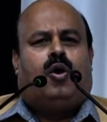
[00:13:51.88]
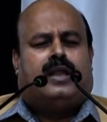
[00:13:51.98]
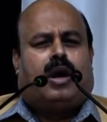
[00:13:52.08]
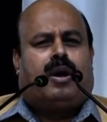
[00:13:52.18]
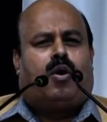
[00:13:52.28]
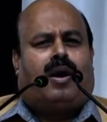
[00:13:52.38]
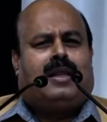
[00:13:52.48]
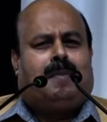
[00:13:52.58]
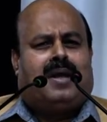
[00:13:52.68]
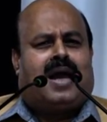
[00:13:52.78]
there we got
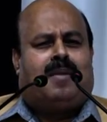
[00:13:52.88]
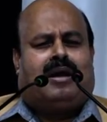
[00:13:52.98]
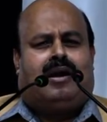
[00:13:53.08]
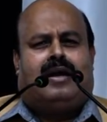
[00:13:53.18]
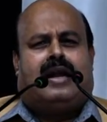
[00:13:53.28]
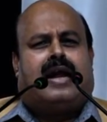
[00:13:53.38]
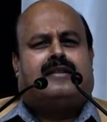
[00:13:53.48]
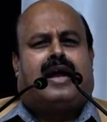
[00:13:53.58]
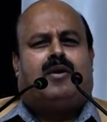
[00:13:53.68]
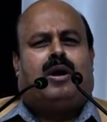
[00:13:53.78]
the PIB clearance
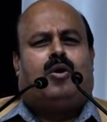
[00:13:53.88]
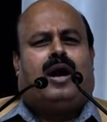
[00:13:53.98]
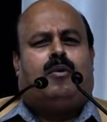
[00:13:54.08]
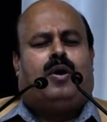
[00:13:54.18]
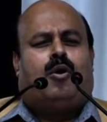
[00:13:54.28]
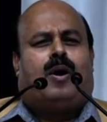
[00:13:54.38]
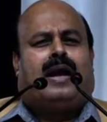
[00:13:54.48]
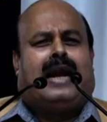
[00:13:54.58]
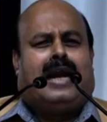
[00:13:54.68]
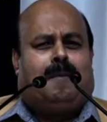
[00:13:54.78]
and we were
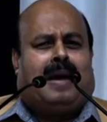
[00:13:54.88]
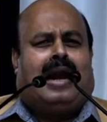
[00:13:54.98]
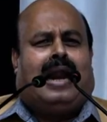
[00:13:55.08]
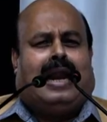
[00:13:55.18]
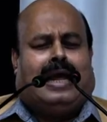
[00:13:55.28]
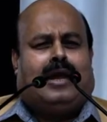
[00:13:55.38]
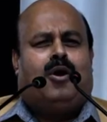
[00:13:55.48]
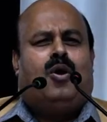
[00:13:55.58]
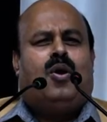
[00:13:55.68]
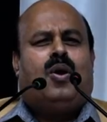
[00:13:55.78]
ready parallelly
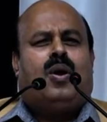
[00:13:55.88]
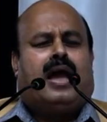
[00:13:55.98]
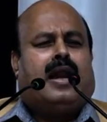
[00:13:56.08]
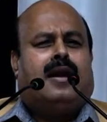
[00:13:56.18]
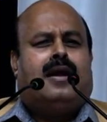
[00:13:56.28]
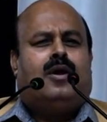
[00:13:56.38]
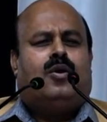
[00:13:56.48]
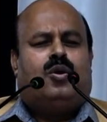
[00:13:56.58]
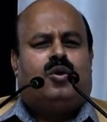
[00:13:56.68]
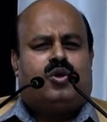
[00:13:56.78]
in
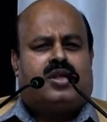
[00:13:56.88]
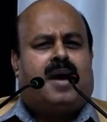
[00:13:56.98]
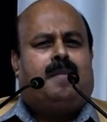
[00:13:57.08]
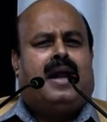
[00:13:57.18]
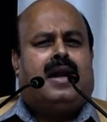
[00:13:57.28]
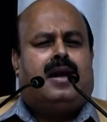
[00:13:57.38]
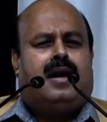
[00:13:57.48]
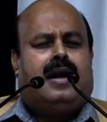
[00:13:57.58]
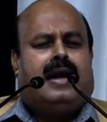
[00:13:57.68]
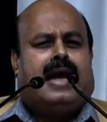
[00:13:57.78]
seven
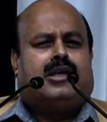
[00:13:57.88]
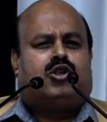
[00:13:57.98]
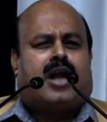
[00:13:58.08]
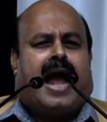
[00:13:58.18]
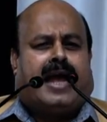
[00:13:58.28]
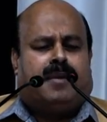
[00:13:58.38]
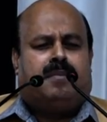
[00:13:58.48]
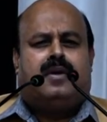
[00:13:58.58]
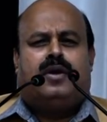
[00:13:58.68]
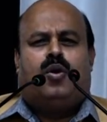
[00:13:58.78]
days time,
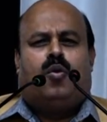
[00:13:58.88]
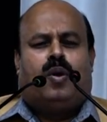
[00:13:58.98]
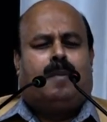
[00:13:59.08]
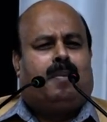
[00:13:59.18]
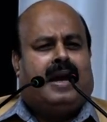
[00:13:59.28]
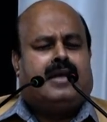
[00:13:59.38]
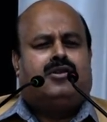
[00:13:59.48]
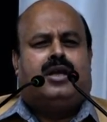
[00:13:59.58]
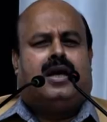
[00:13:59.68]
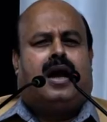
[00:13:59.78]
we placed
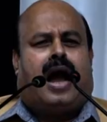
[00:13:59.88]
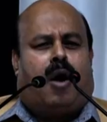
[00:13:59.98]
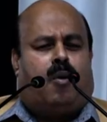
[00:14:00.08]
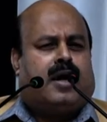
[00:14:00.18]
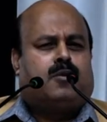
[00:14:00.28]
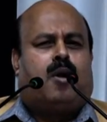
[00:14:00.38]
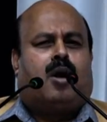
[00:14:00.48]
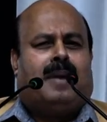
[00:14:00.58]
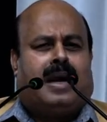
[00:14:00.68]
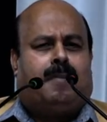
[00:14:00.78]
the awards for
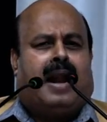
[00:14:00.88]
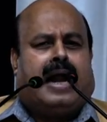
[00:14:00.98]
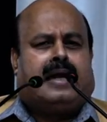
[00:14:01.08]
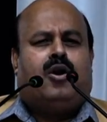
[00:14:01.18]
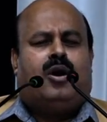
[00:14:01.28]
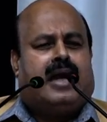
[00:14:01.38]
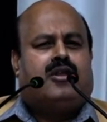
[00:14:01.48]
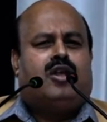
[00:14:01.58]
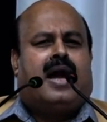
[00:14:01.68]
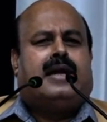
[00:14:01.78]
main plant,
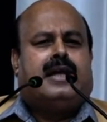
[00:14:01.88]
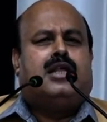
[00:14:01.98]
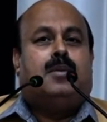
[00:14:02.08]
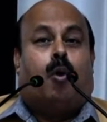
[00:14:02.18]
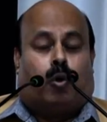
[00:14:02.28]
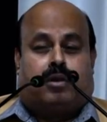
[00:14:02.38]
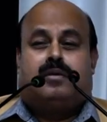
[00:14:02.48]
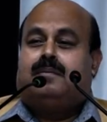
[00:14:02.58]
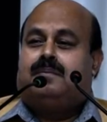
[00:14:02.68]
SG and TG both.